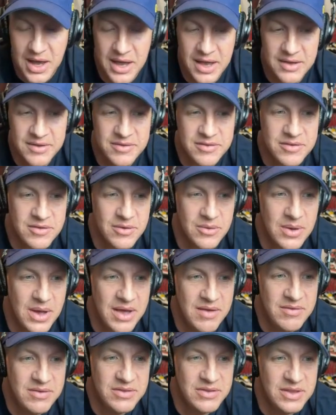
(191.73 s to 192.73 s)
So,
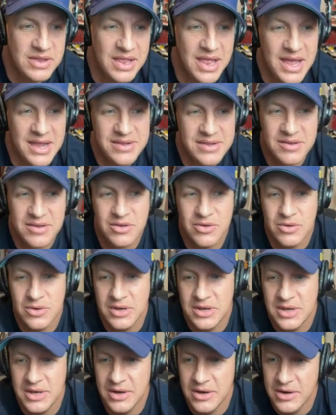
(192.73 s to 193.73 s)
obviously, lots of good
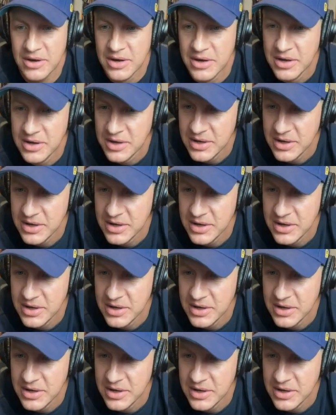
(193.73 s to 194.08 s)
here.